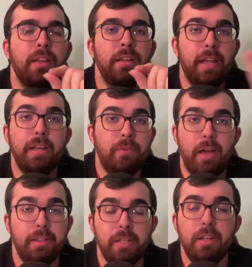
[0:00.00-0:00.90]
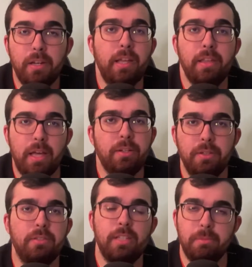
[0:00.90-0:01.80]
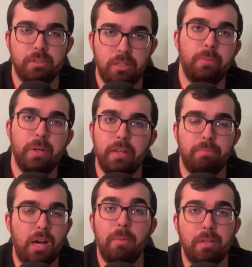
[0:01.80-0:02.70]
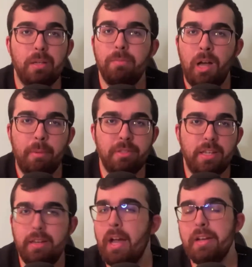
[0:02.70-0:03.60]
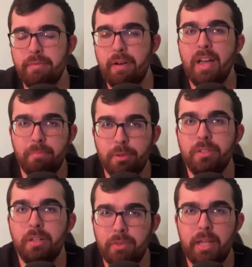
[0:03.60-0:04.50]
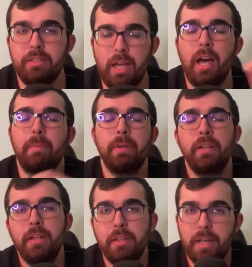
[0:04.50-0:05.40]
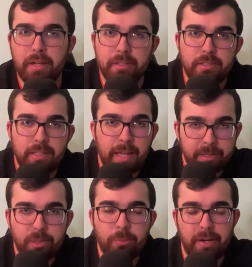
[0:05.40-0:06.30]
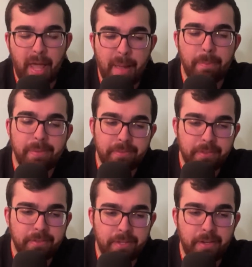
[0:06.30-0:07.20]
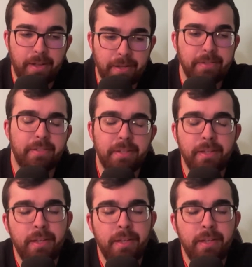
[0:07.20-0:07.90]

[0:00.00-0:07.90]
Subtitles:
And at the end of the day, that good team is going to win probably, I would say, 95% of that time. And that is exactly what happened tonight.